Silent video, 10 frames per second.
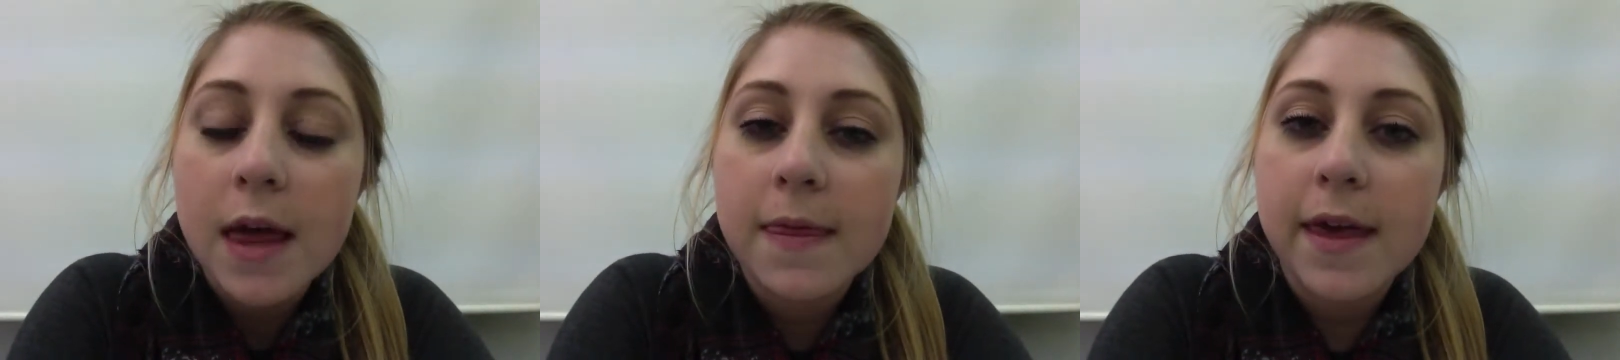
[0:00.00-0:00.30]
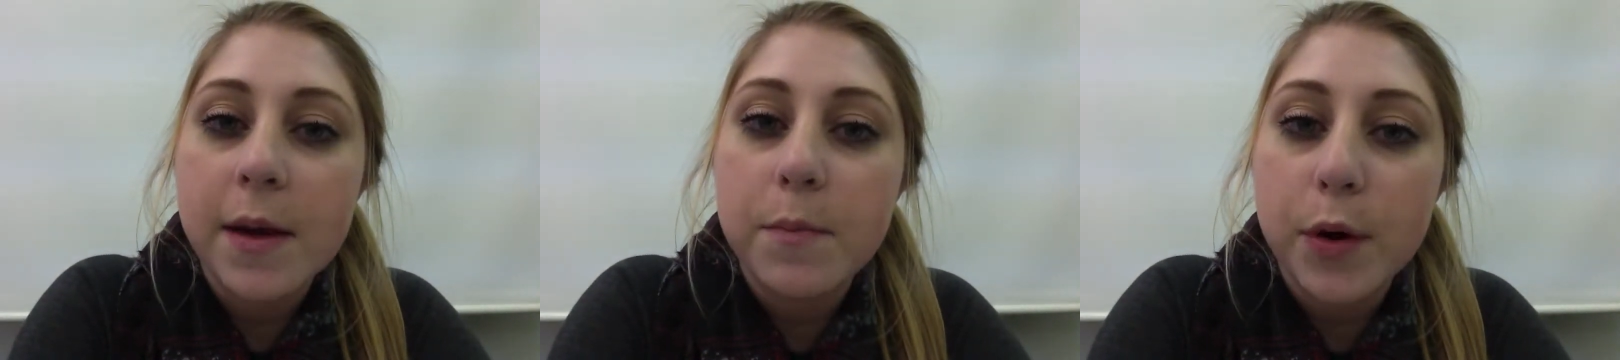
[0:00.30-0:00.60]

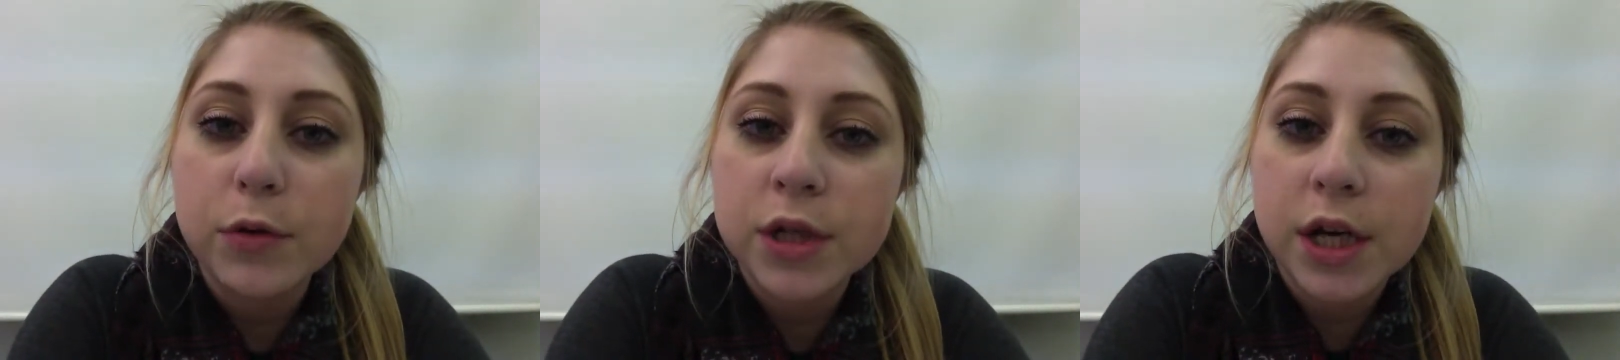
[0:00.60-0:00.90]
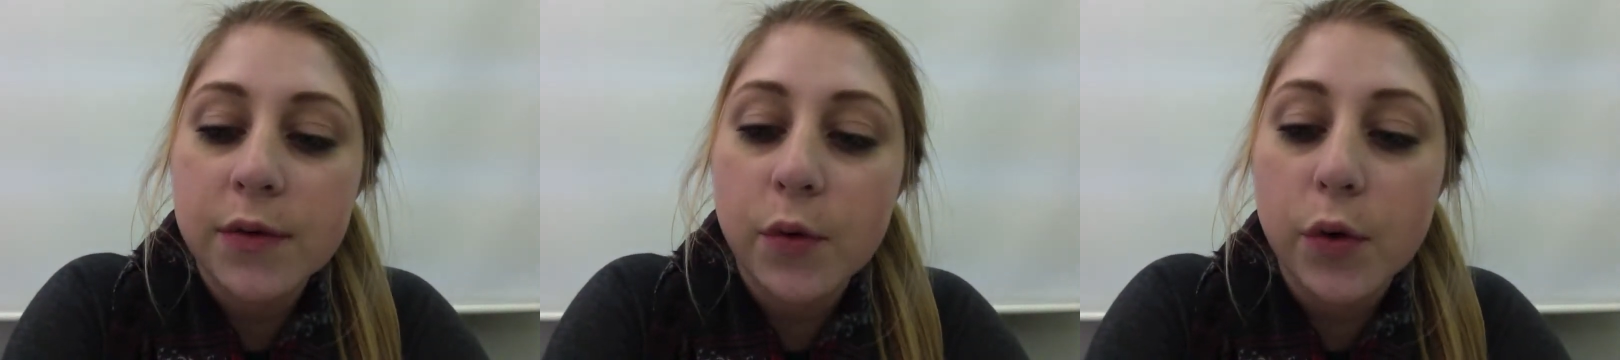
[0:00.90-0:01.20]
They both
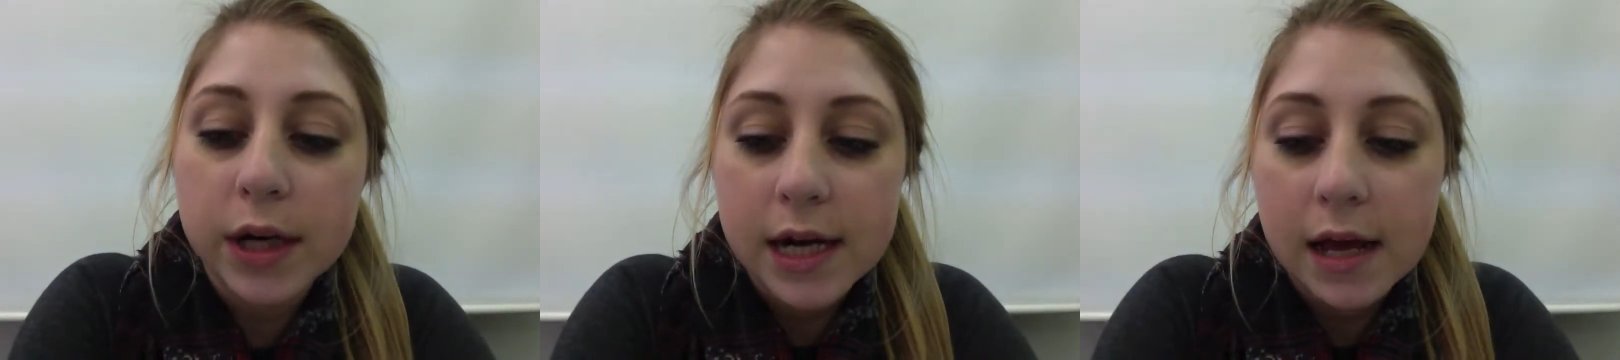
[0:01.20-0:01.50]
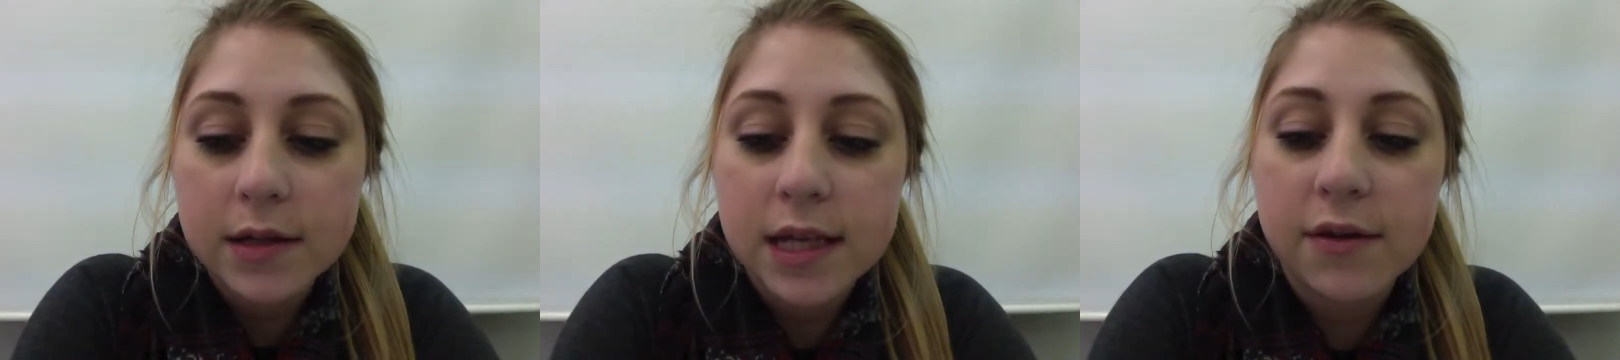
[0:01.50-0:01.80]
share the
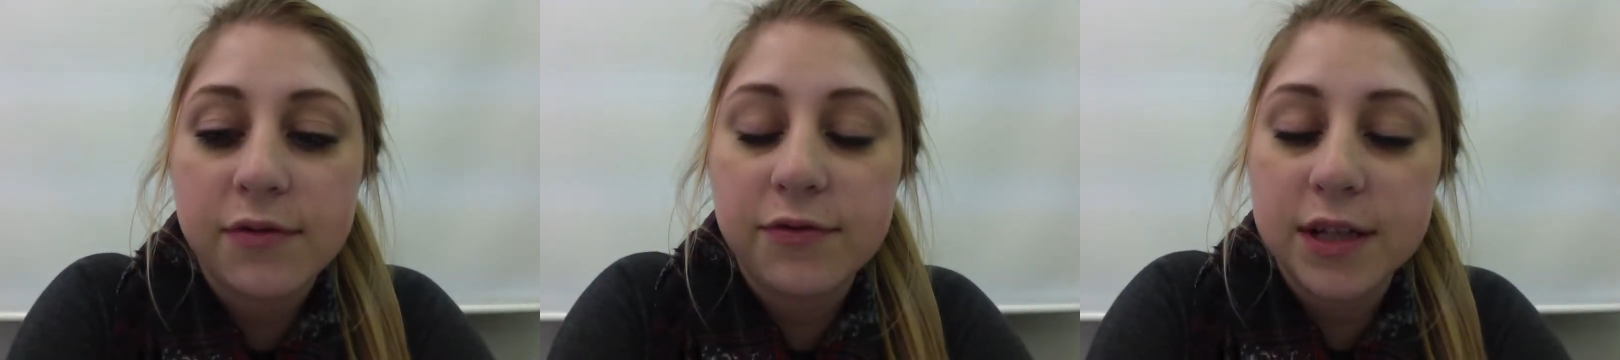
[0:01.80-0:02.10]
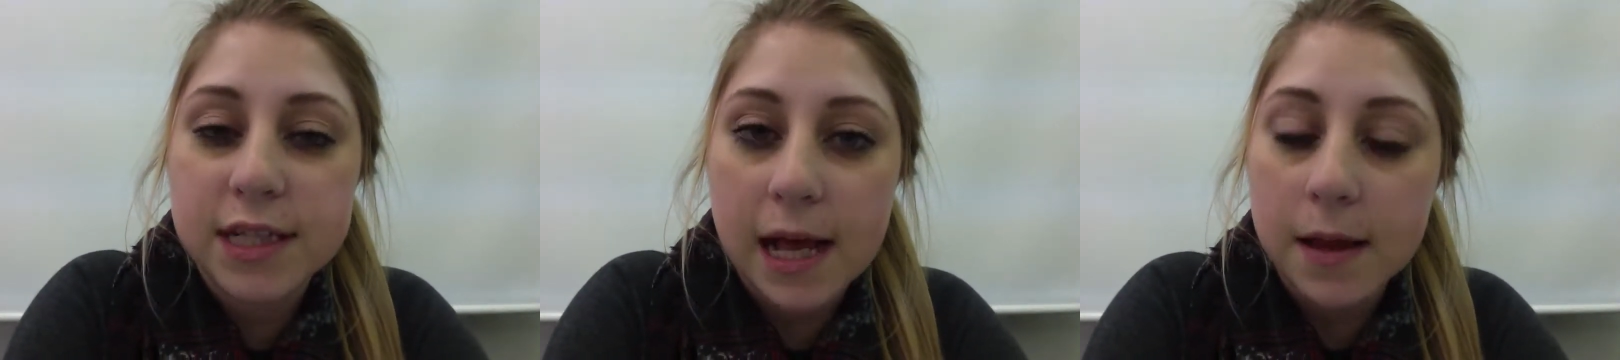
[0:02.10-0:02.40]
organelles of
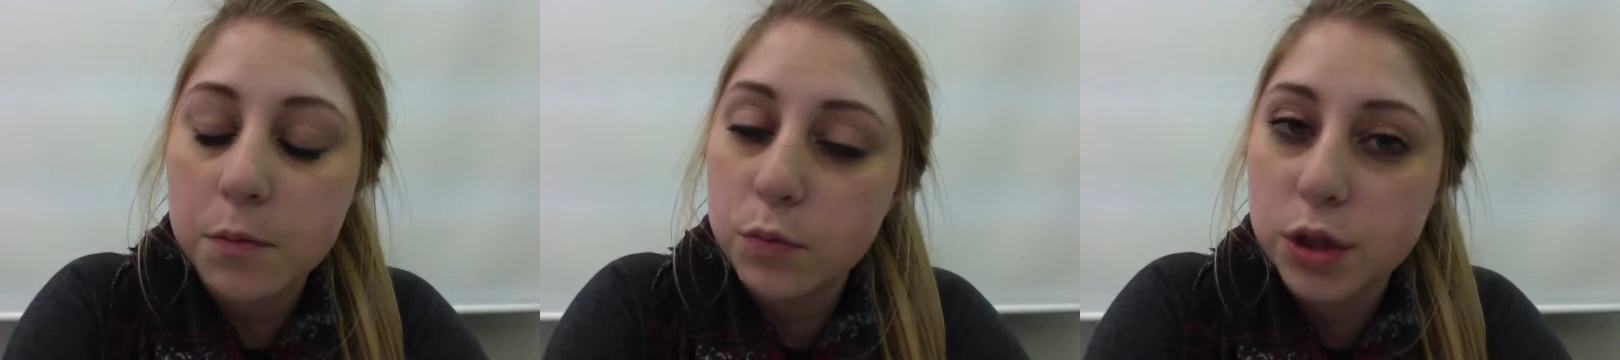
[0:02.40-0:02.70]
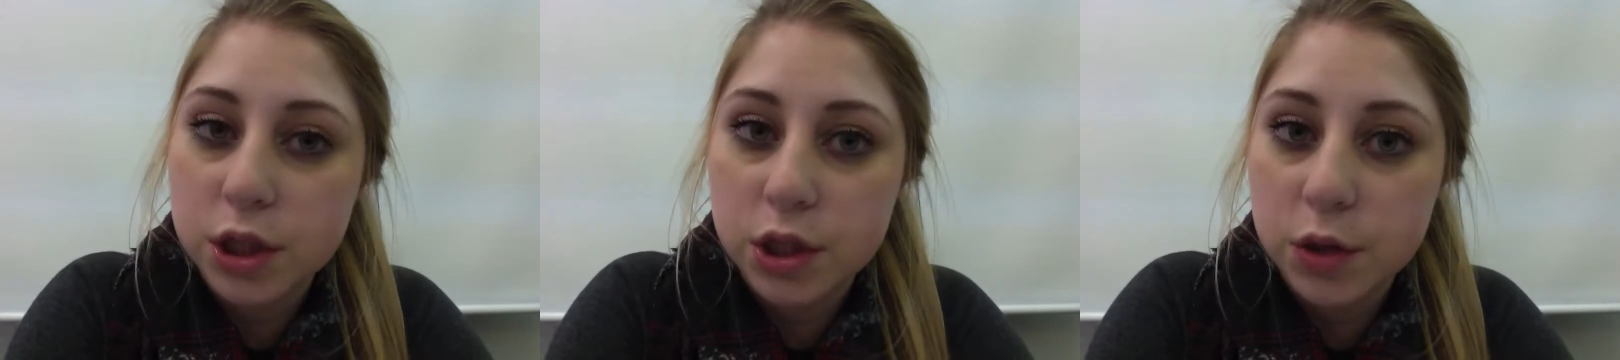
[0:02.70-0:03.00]
flagellum,
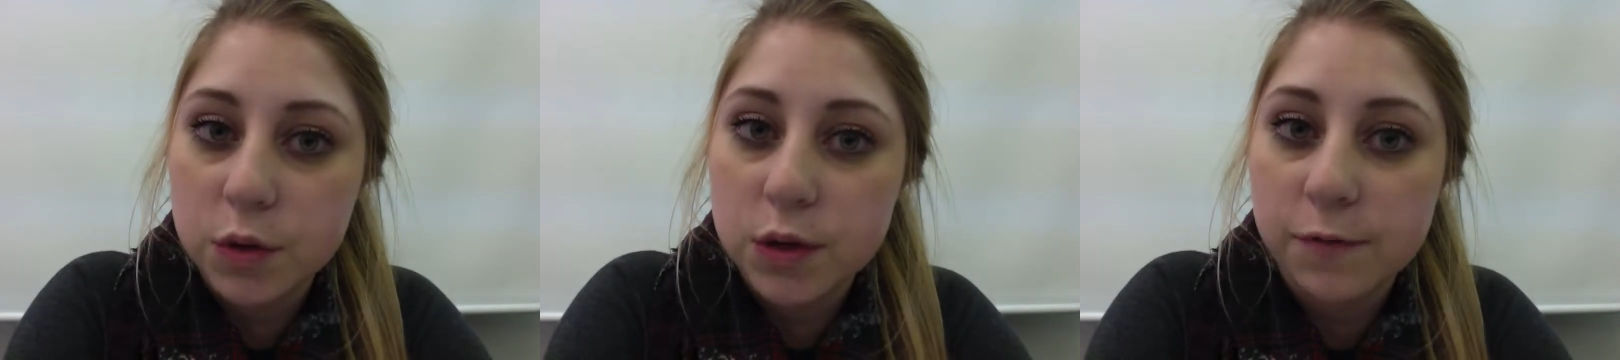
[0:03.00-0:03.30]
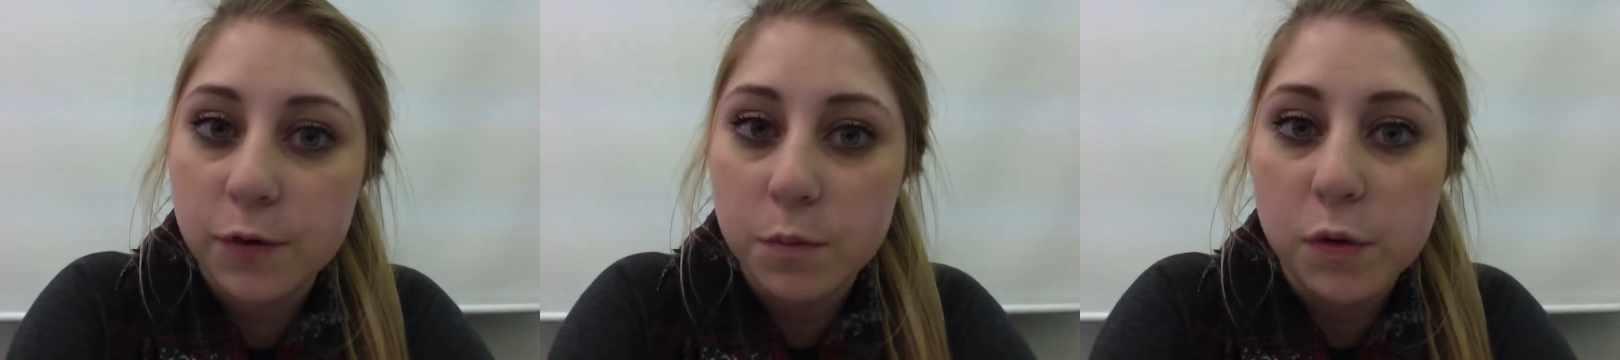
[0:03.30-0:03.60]
which is used
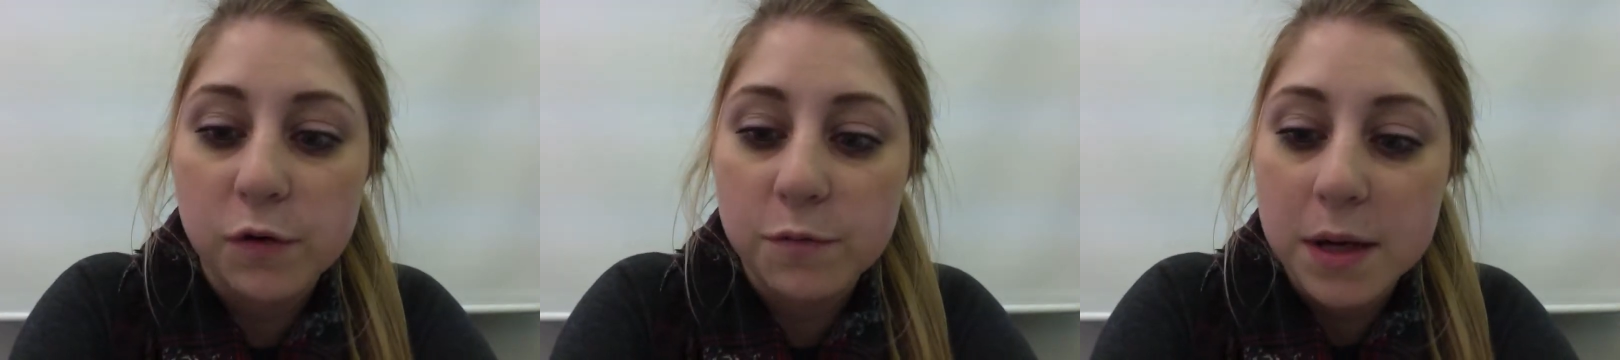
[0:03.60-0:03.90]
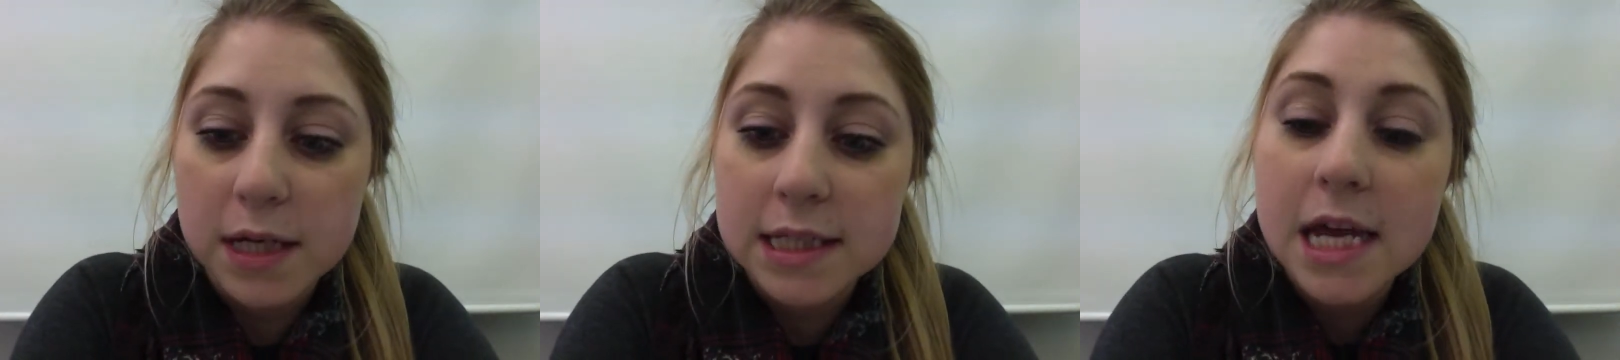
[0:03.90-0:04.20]
for
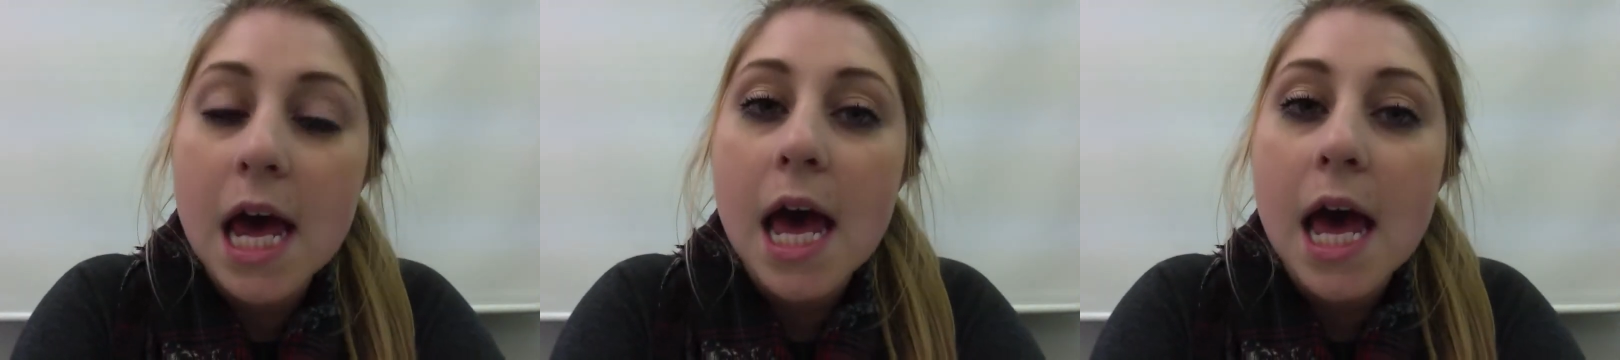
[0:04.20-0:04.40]
movement,